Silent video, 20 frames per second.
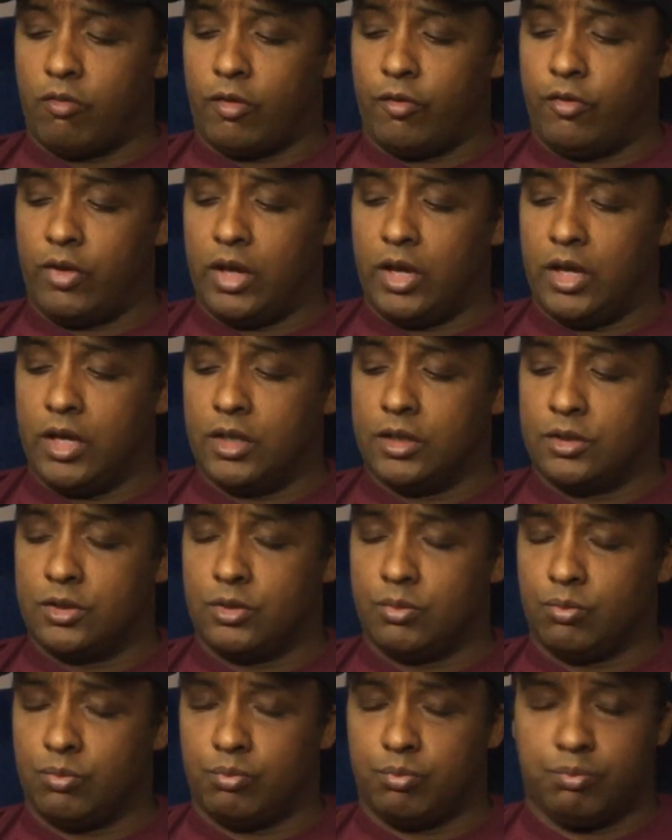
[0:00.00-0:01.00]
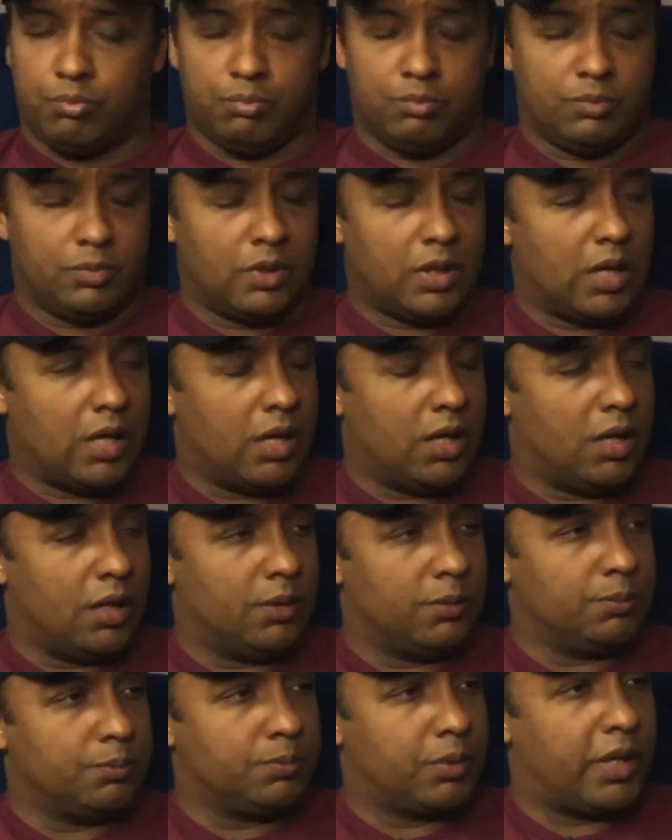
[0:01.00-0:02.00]
revenge
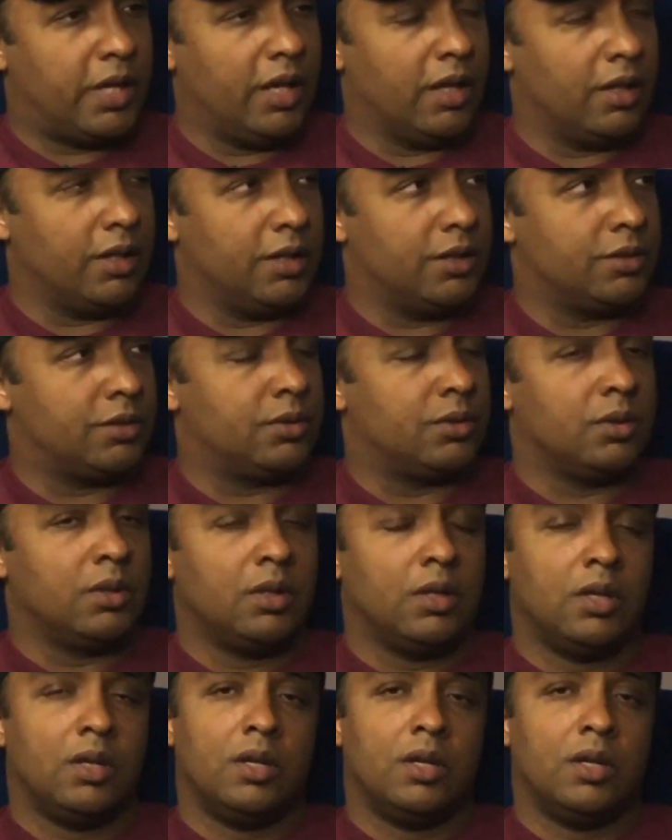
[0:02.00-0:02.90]
killings,